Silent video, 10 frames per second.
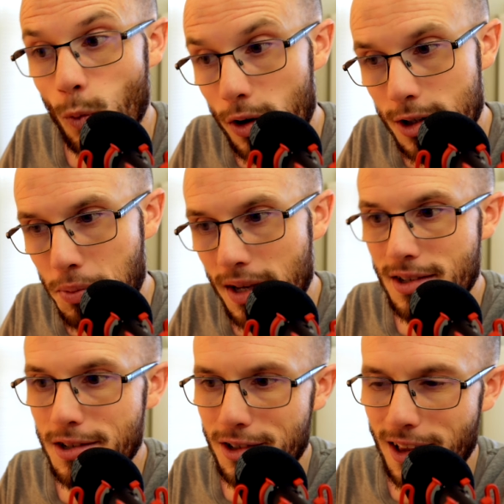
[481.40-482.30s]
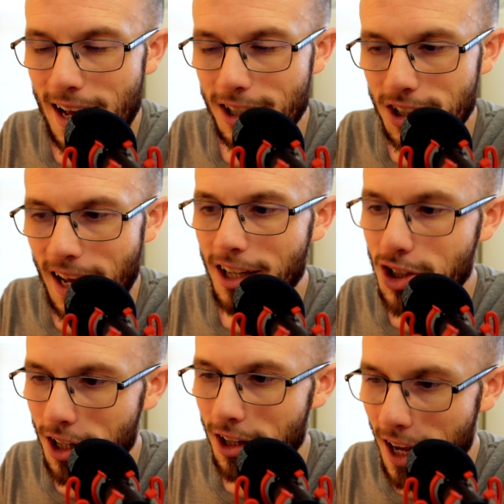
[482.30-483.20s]
workspaces /
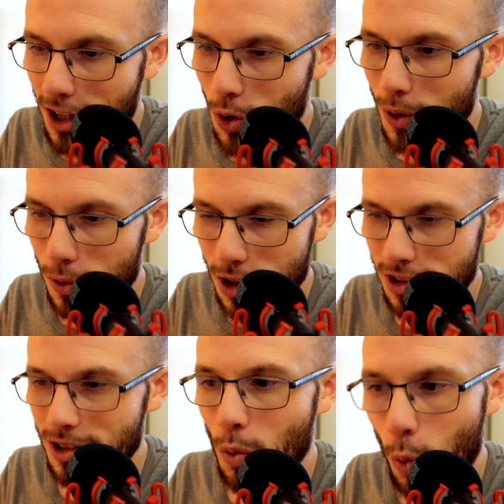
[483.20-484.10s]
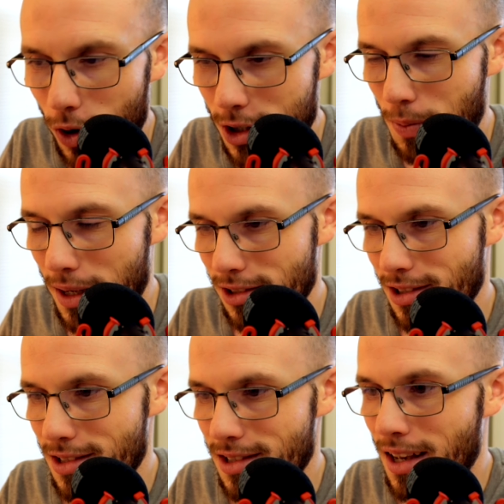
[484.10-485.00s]
angelic Android, we're just in
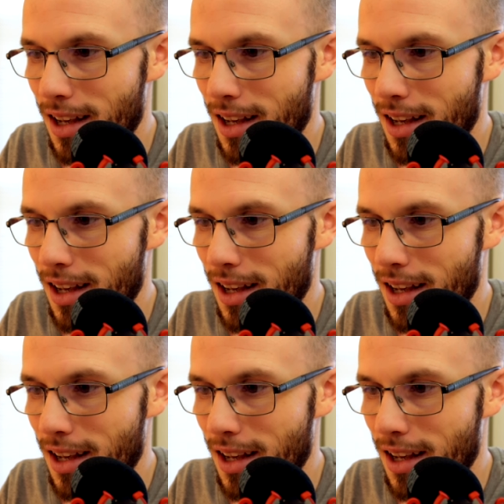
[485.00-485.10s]
workspaces,